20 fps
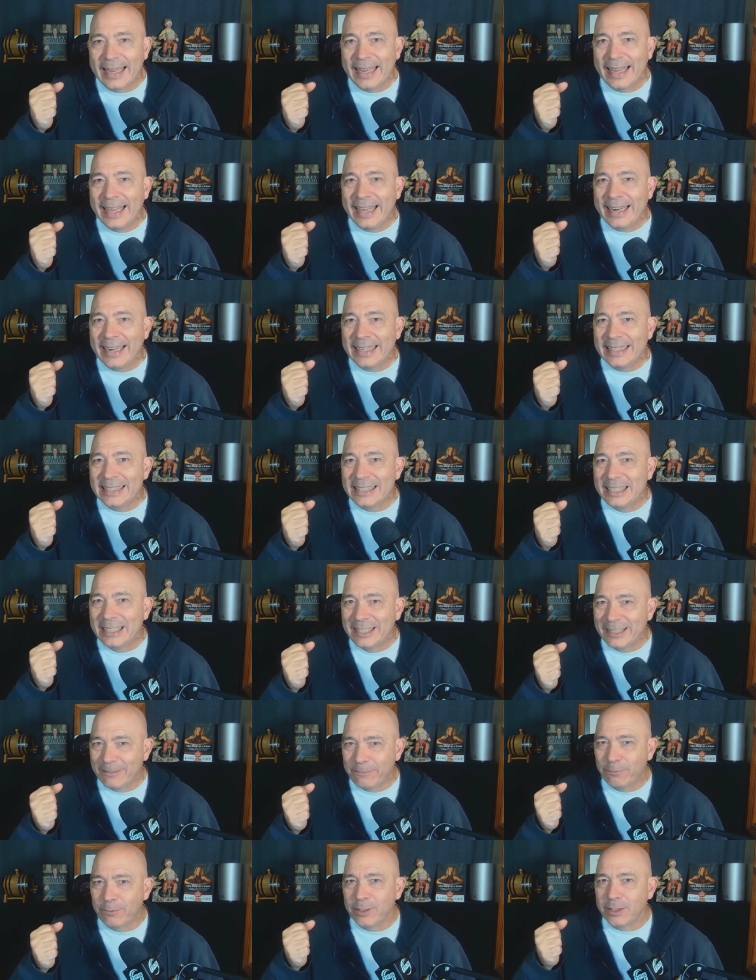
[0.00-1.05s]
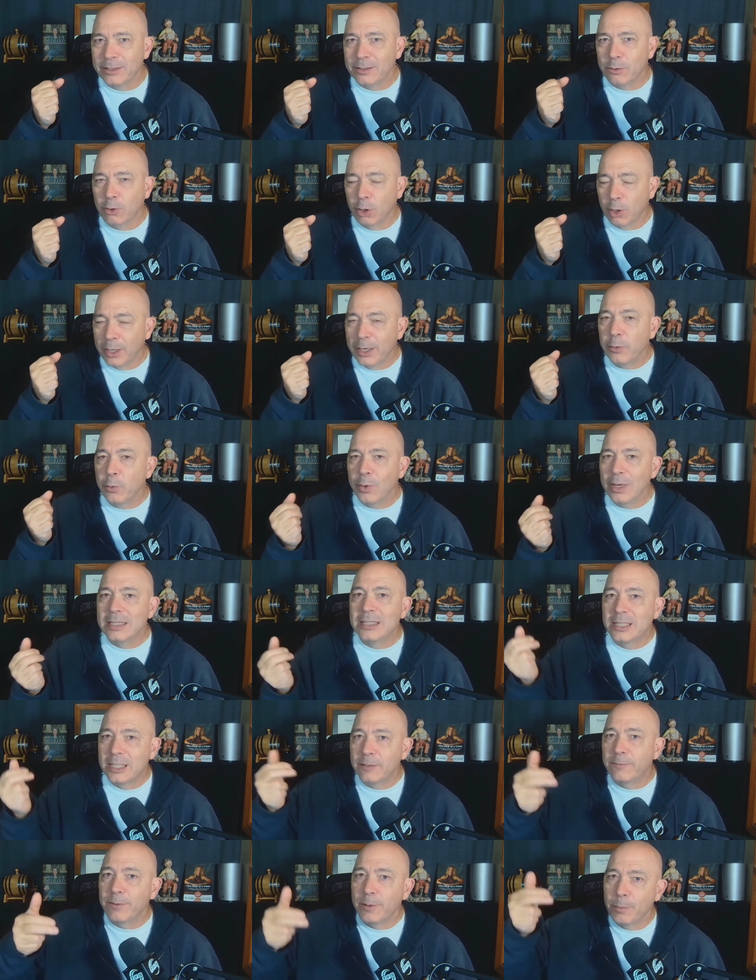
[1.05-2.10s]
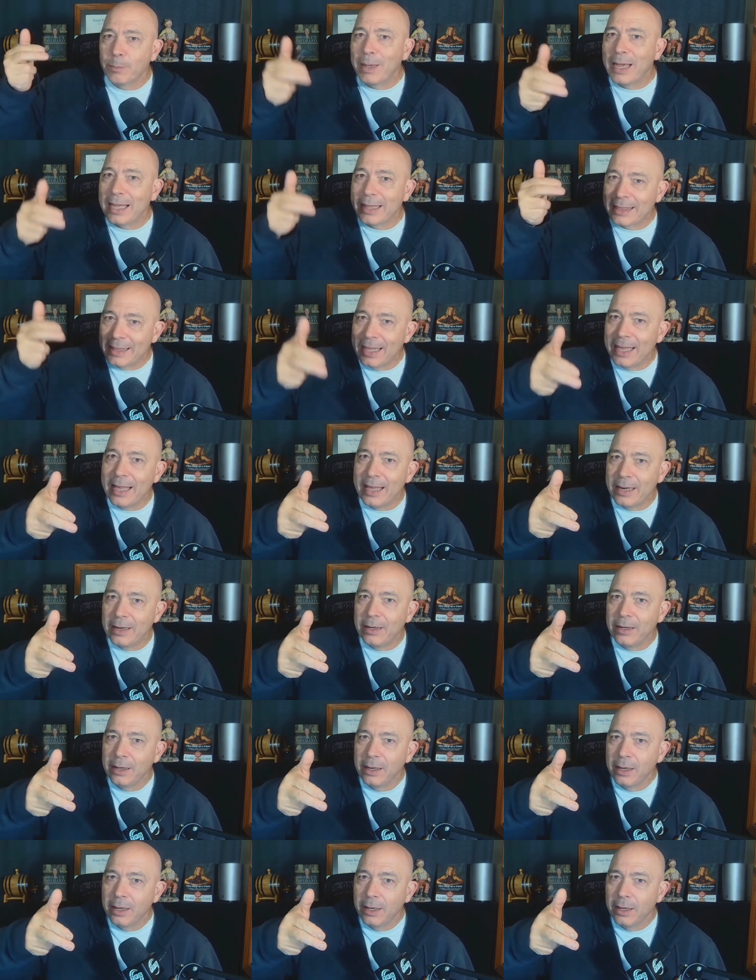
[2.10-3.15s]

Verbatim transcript: it is different, or it was different back then.